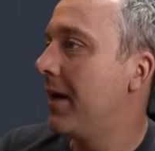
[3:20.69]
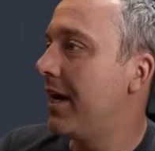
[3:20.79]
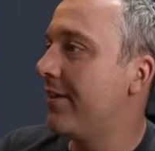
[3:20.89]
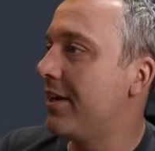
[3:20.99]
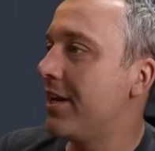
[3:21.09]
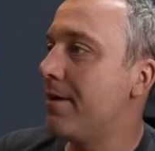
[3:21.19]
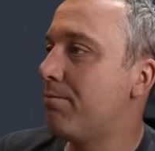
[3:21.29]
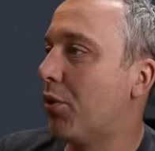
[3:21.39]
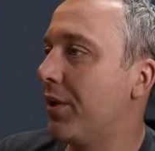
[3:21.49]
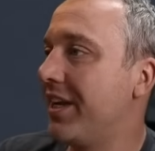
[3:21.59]
and then
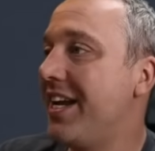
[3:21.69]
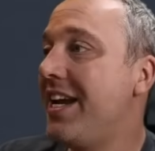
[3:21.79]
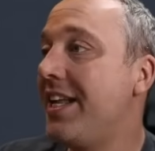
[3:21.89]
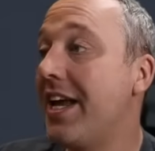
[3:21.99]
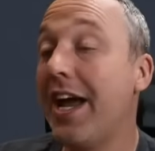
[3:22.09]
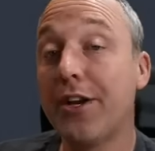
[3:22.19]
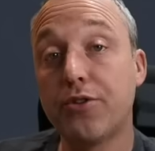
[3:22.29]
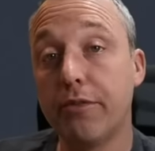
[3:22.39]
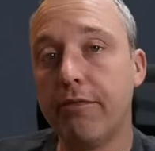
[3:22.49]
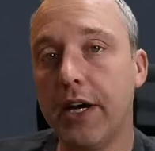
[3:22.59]
importing any
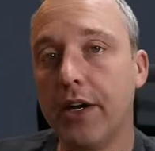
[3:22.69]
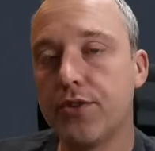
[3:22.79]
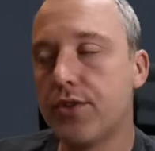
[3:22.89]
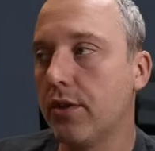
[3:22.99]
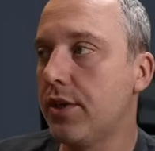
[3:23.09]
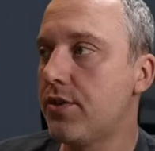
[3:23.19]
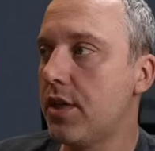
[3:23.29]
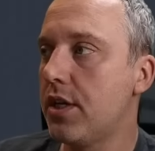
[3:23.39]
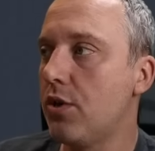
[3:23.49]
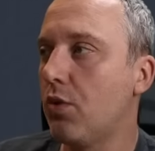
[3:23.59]
extra files. So let's
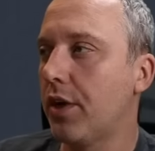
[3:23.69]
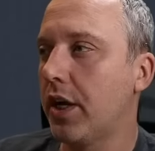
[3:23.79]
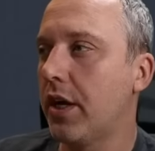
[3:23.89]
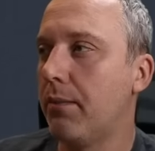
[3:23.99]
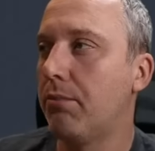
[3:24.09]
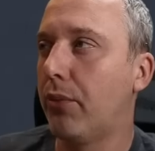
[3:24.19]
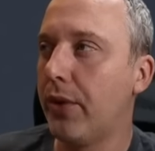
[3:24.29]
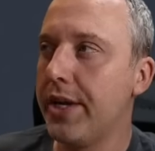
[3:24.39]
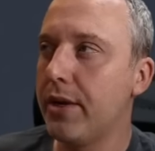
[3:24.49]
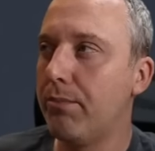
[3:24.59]
say you want to kind of
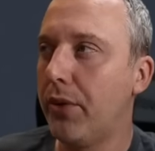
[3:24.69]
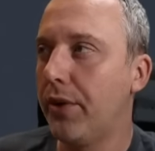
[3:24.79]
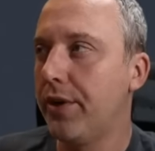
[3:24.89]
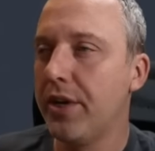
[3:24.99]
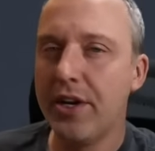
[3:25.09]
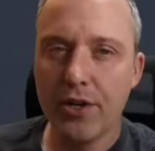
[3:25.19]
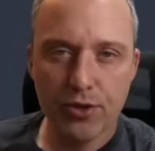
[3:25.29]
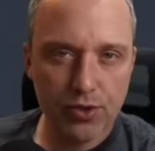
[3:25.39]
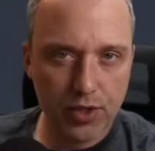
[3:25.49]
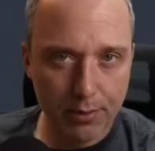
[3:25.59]
break apart
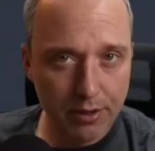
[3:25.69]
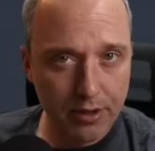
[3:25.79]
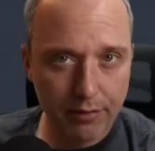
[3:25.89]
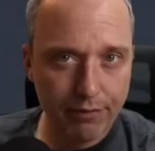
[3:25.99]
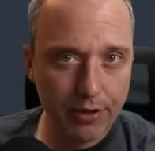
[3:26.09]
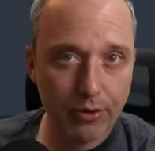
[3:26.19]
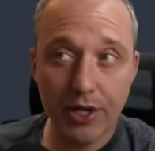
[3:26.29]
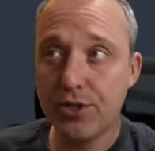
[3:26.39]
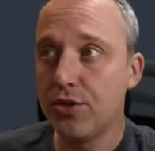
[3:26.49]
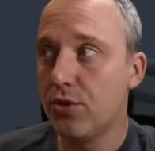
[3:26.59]
some of the
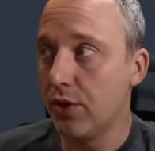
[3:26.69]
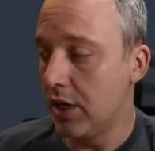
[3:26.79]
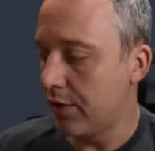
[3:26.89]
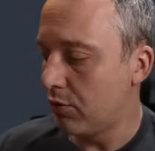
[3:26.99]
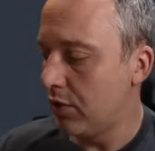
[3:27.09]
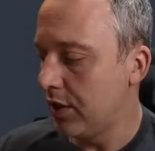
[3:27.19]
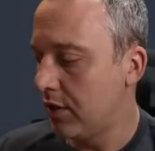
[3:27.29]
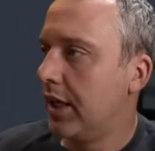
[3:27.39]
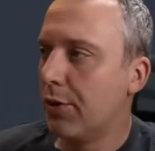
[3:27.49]
configuration to another one.